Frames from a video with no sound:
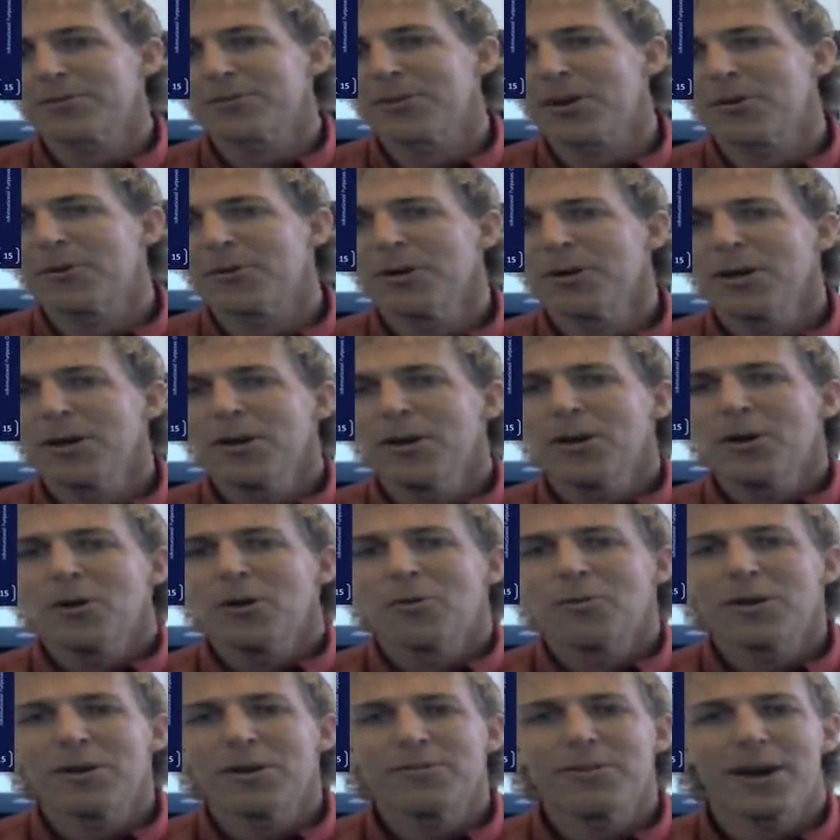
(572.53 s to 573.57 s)
So
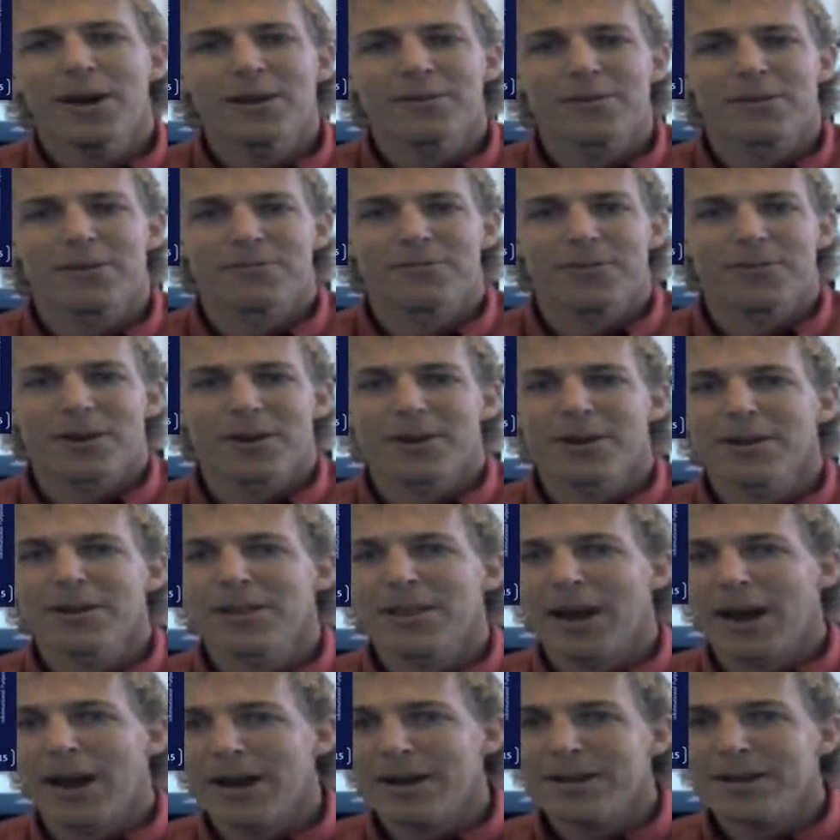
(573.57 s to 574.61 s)
we've had a very
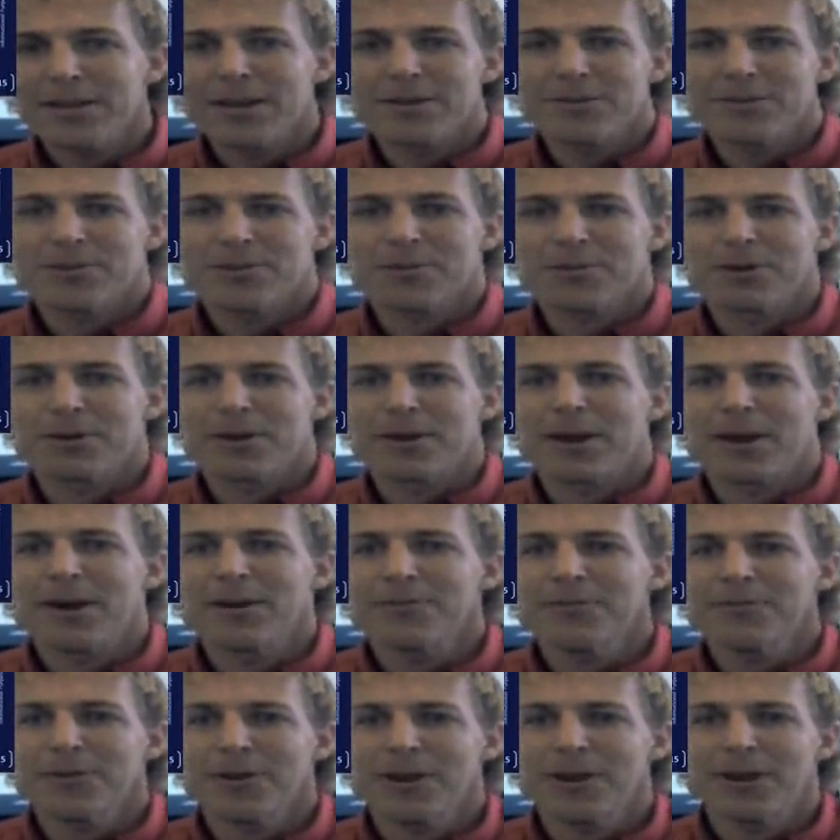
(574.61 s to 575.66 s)
lackluster
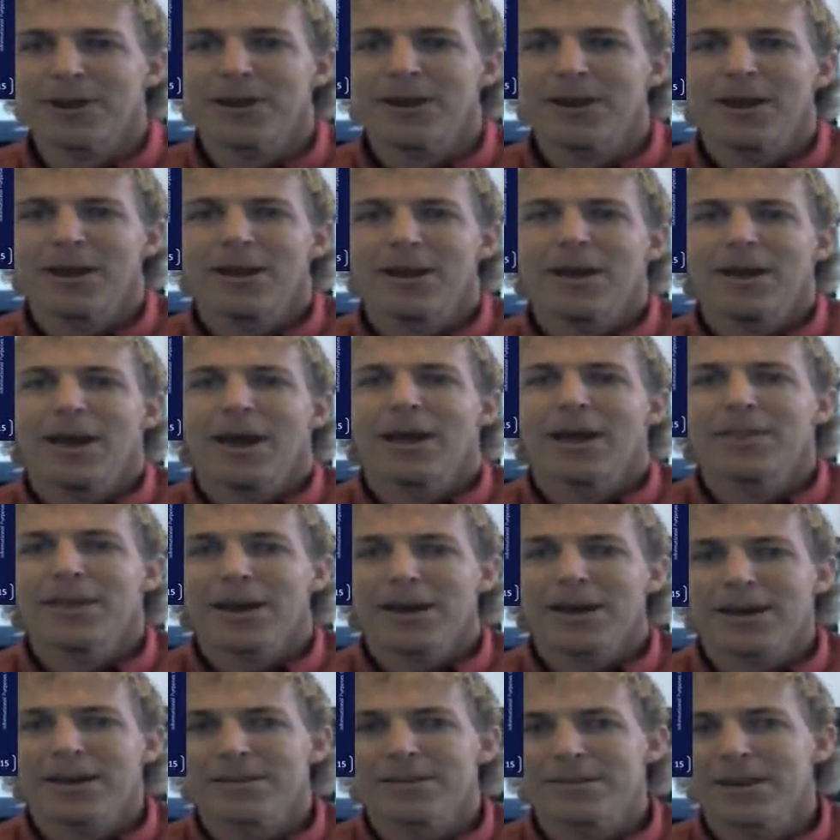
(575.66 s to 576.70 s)
recovery, and
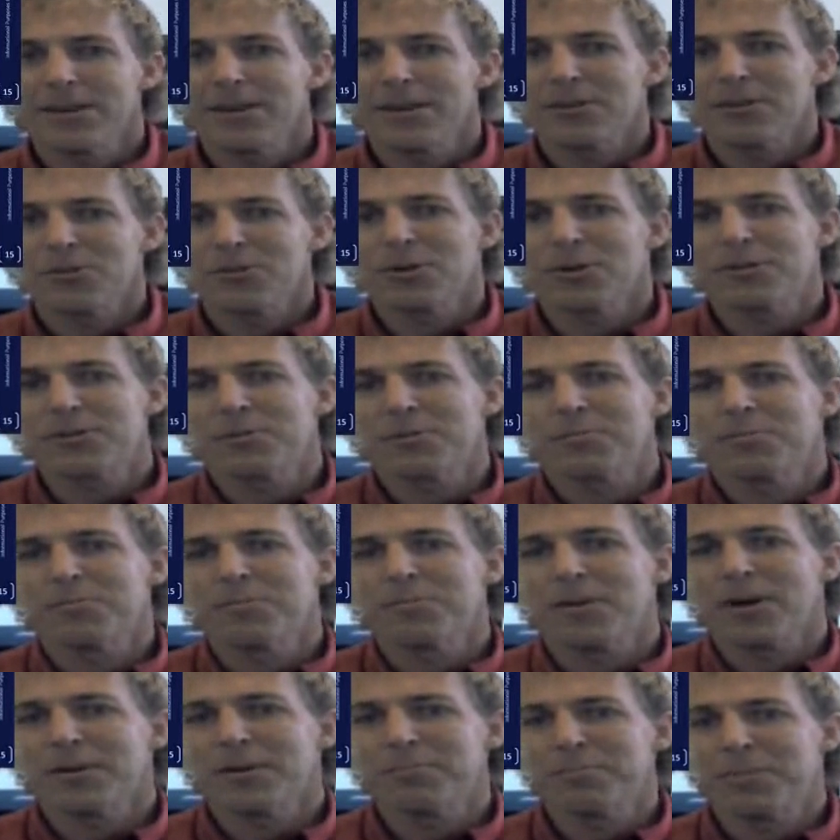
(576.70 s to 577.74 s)
that continues. What's
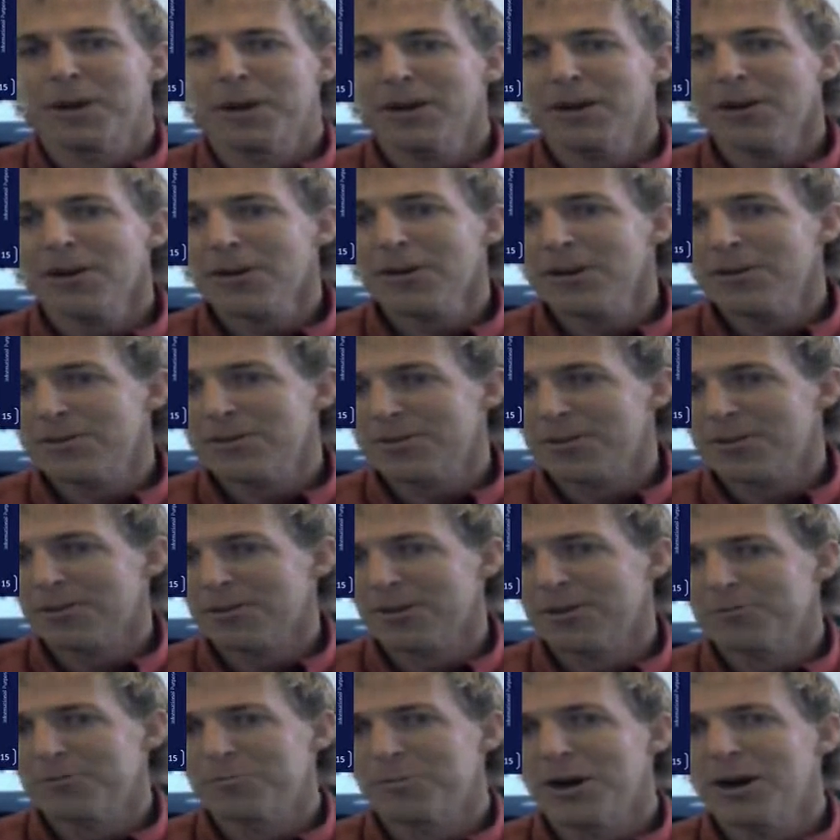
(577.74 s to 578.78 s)
a bigger
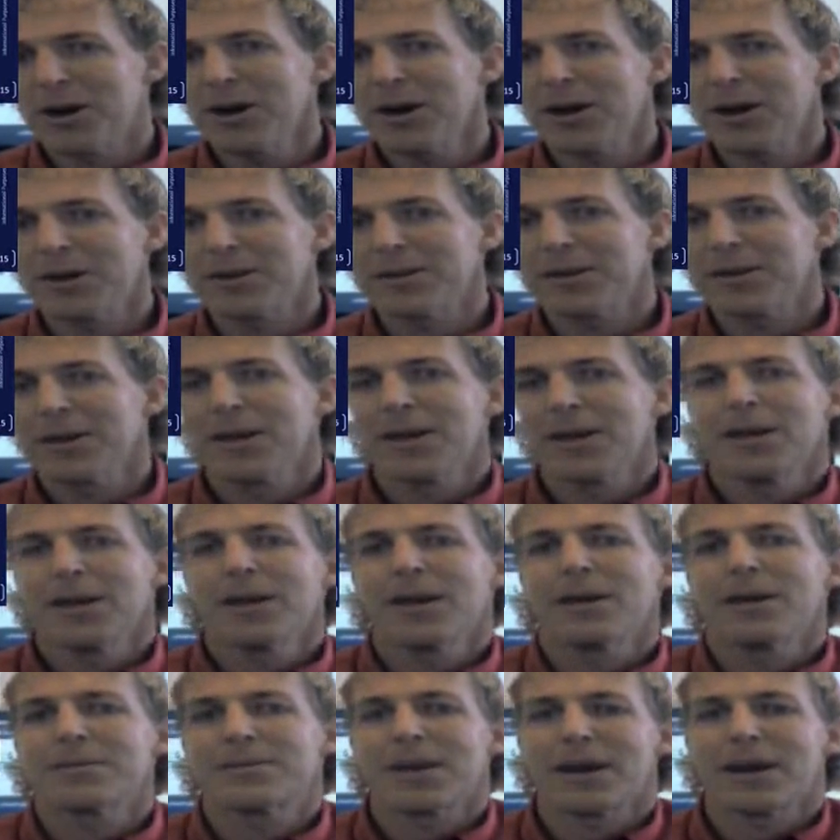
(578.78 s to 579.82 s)
concern of mine
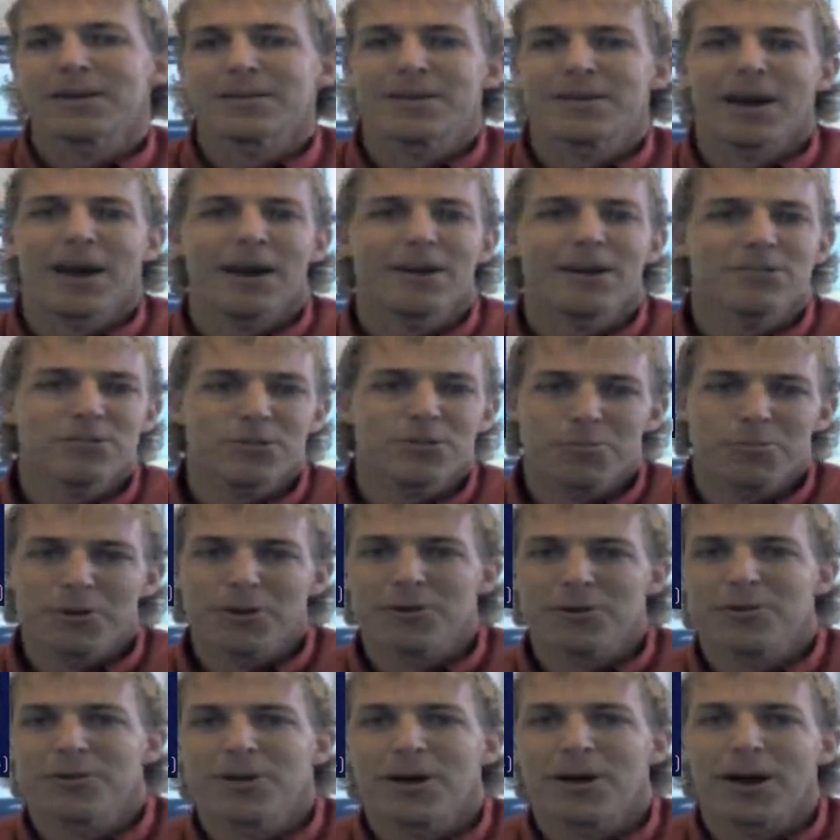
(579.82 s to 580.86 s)
is that dashed
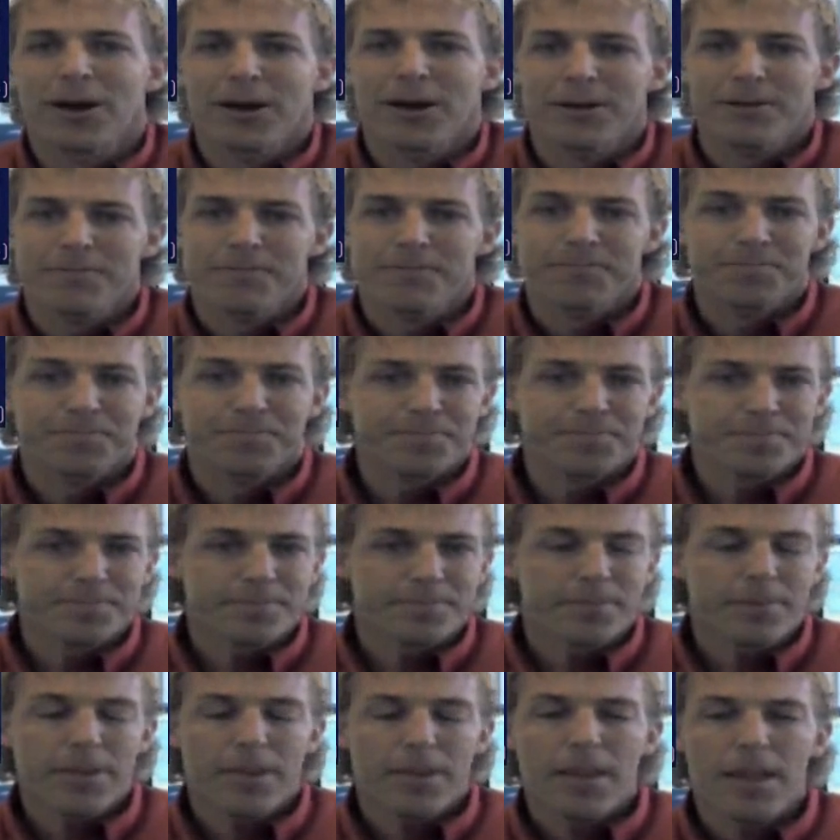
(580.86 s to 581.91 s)
blue line
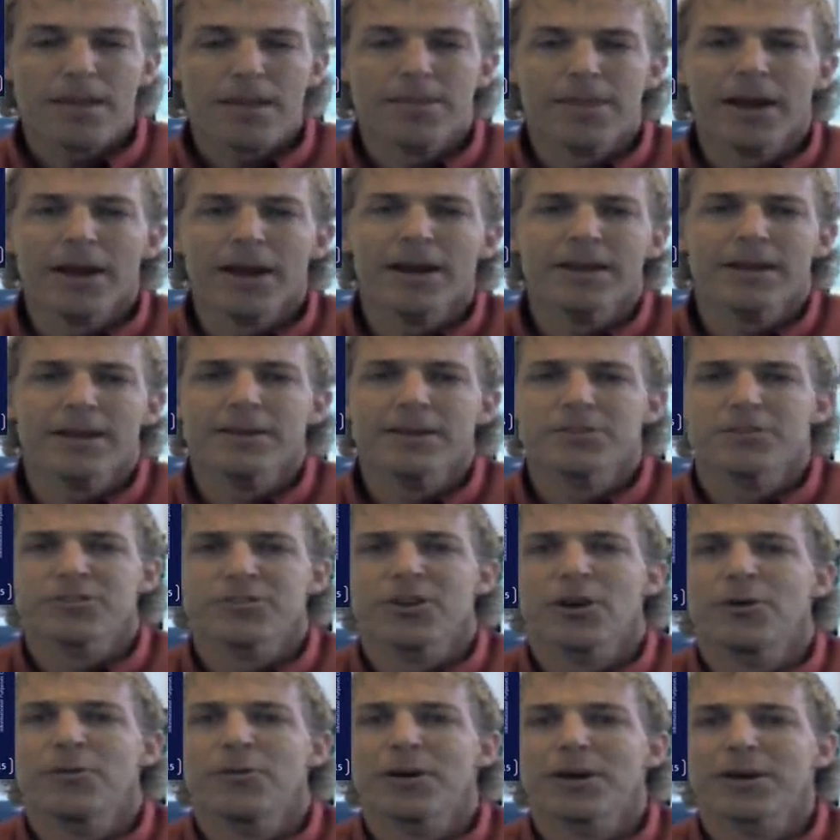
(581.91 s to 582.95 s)
that is
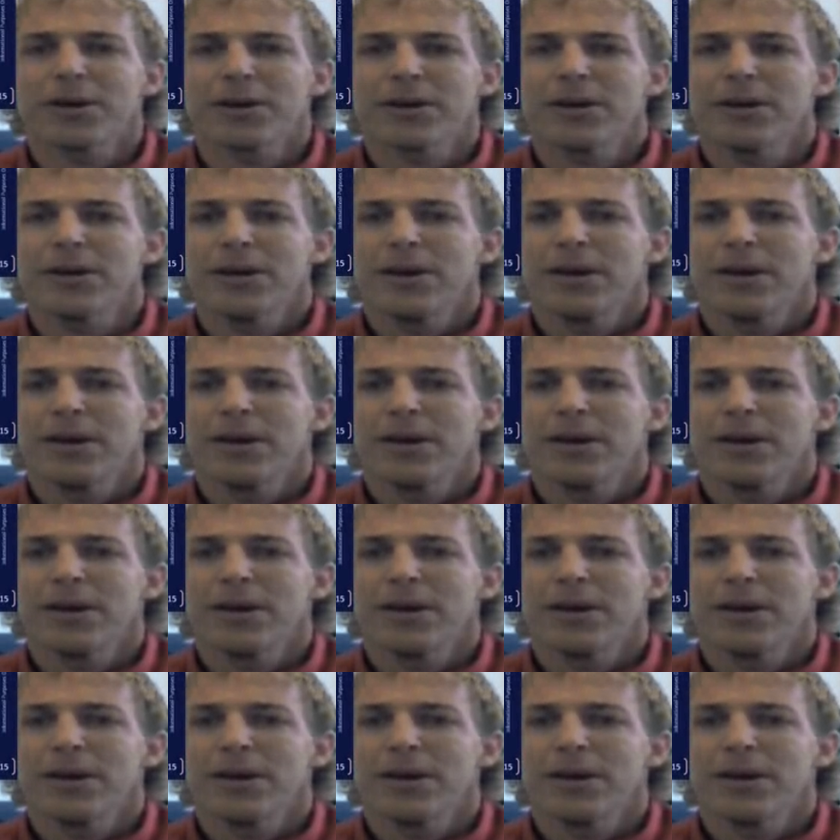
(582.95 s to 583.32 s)
showing